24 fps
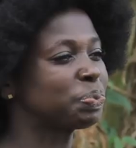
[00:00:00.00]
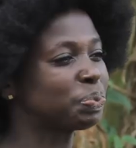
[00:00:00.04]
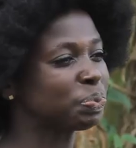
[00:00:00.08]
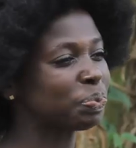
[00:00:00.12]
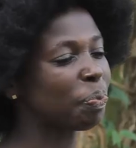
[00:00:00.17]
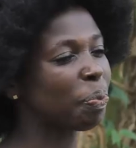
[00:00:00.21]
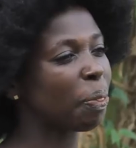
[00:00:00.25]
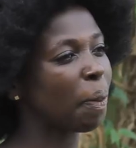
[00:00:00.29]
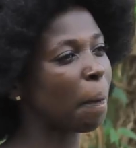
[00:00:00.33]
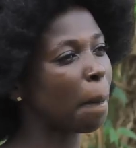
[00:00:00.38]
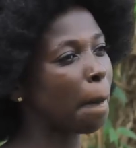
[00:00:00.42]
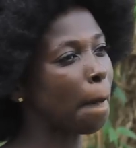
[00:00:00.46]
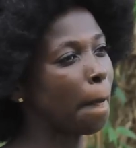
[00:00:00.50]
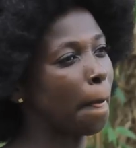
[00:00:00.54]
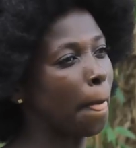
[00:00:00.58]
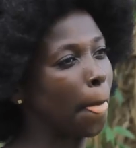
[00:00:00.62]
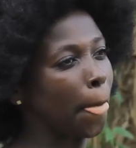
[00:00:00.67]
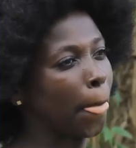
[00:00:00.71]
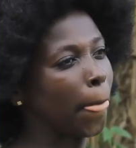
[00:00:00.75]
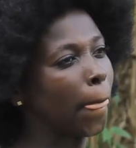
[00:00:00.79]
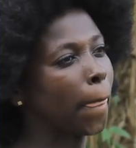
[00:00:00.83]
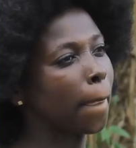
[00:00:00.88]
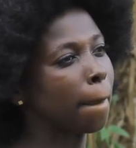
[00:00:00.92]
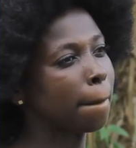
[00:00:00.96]
What are you,
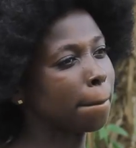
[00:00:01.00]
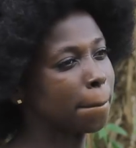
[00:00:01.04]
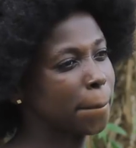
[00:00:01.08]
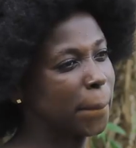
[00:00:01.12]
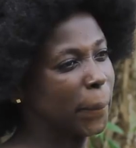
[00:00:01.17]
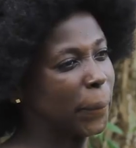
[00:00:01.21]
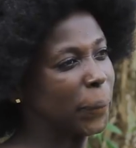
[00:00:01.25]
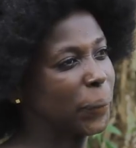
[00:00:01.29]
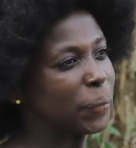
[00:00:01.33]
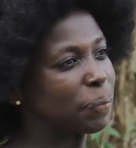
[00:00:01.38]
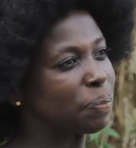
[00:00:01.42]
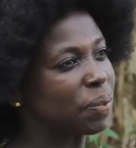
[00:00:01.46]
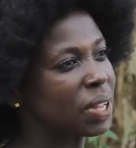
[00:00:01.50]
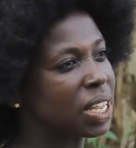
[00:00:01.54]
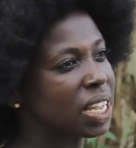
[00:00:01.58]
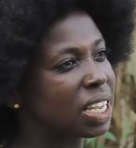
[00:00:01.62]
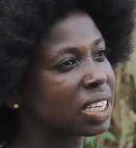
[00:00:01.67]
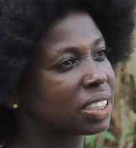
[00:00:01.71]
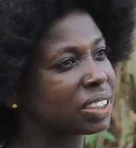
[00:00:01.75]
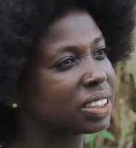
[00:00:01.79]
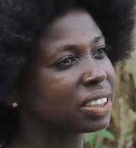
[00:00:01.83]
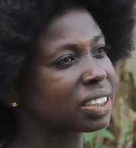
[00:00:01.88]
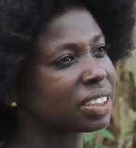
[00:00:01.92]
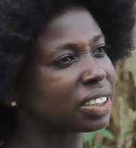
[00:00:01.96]
Mami, who me
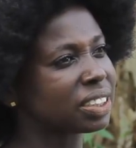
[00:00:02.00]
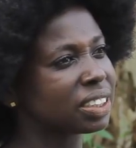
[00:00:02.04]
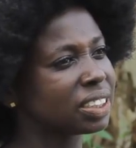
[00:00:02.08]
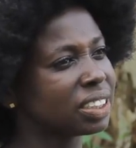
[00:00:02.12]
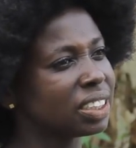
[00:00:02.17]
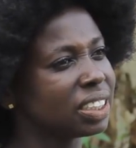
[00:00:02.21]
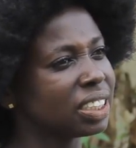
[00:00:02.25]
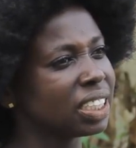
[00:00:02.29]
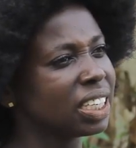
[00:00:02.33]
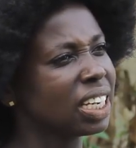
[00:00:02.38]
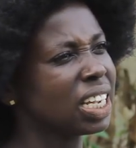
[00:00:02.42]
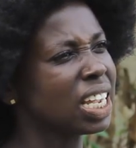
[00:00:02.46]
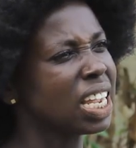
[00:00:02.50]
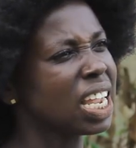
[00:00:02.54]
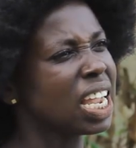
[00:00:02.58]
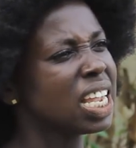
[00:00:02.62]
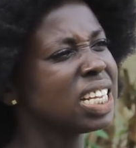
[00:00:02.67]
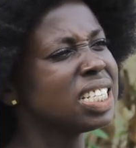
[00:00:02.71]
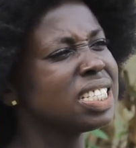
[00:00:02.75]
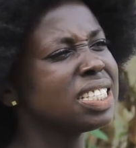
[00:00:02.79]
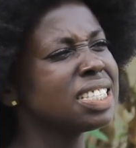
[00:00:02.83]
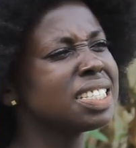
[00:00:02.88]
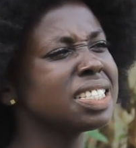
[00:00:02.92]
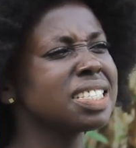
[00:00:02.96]
nipanona?
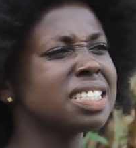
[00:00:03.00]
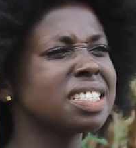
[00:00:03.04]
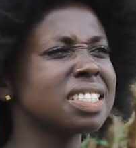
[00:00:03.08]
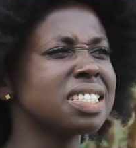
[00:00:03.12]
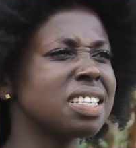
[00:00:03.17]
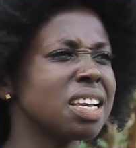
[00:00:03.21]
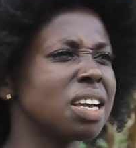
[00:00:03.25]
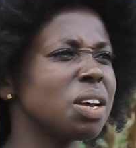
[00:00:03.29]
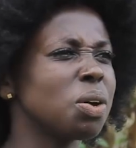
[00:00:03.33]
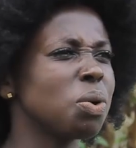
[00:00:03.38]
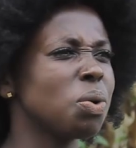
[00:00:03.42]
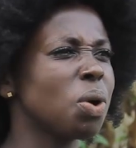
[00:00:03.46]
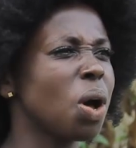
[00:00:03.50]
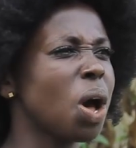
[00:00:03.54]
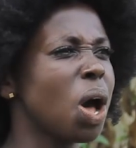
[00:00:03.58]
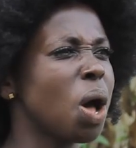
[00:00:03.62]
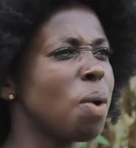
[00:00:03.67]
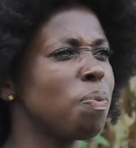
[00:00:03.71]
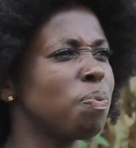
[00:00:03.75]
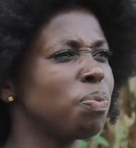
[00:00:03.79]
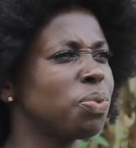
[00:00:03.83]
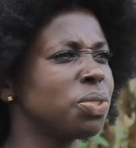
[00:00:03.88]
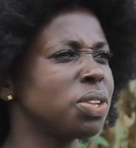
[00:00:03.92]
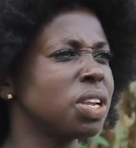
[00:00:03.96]
I mean, we will meet